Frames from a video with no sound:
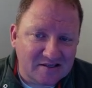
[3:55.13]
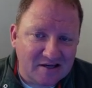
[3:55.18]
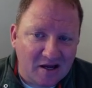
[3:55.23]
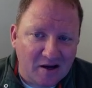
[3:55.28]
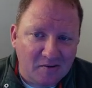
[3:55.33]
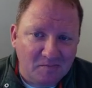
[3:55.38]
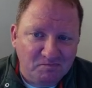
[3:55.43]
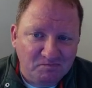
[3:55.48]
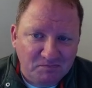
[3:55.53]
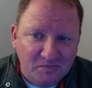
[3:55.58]

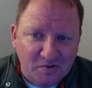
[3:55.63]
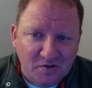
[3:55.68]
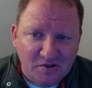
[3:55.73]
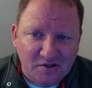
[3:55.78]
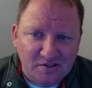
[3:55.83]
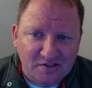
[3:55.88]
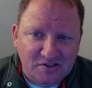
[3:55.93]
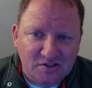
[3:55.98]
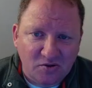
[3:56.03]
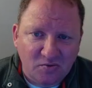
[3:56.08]
Now,
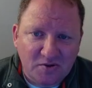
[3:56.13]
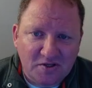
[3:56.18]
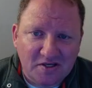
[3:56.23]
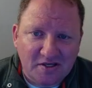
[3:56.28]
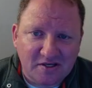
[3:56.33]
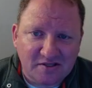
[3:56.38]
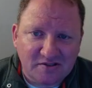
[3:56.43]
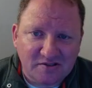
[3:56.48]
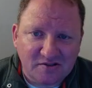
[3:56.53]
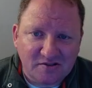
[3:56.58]
until we
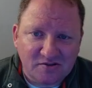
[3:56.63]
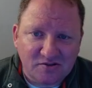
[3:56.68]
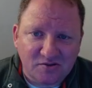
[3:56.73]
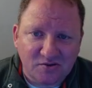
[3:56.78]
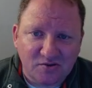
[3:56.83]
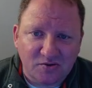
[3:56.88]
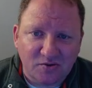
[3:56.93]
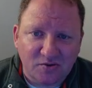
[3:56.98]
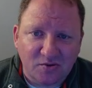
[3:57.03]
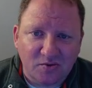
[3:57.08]
get
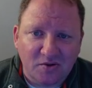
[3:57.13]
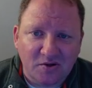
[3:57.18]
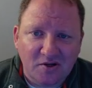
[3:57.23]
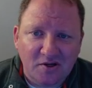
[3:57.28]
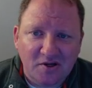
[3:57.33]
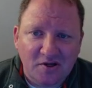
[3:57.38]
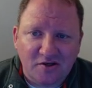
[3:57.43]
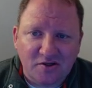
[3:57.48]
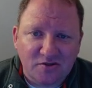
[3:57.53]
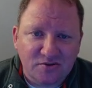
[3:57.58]
to
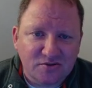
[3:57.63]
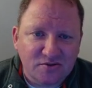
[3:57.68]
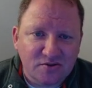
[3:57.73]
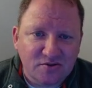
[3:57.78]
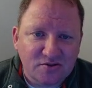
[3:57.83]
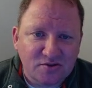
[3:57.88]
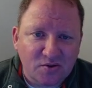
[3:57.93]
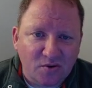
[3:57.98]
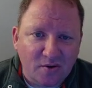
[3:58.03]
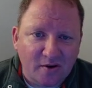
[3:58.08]
the user
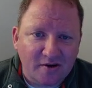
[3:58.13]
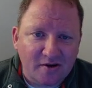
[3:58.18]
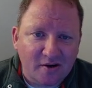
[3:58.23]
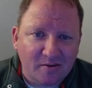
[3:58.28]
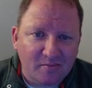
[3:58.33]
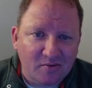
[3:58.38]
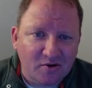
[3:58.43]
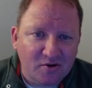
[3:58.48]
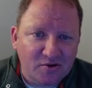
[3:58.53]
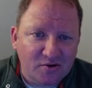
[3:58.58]
story
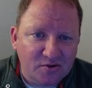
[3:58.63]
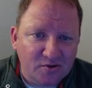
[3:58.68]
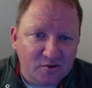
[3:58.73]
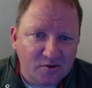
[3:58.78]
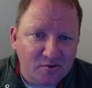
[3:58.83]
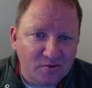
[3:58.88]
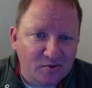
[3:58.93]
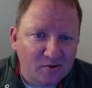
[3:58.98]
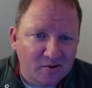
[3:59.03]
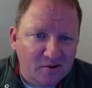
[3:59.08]
number
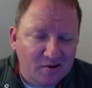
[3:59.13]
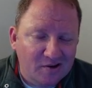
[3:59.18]
2,